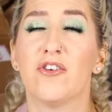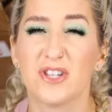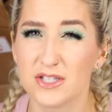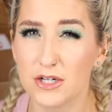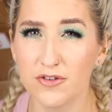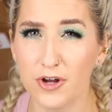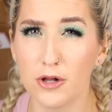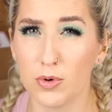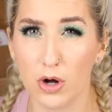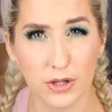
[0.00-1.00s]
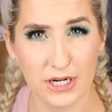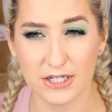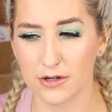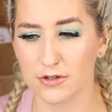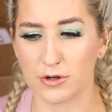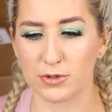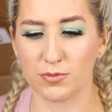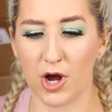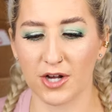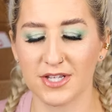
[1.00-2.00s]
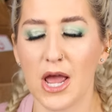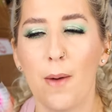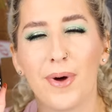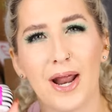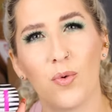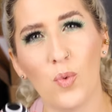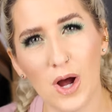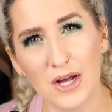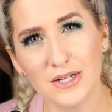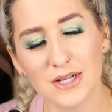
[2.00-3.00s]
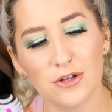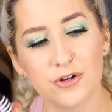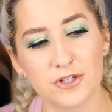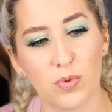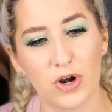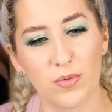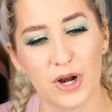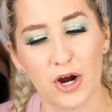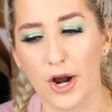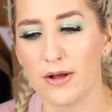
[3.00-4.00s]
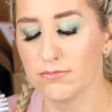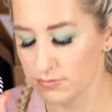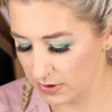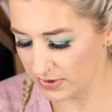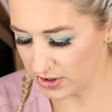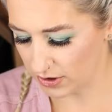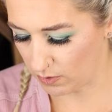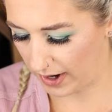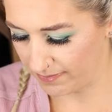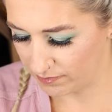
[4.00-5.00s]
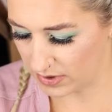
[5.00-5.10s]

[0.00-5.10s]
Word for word: If it's still available, I'll link it down in the description box, but I was a little disappointed when I got it. Let me tell you why.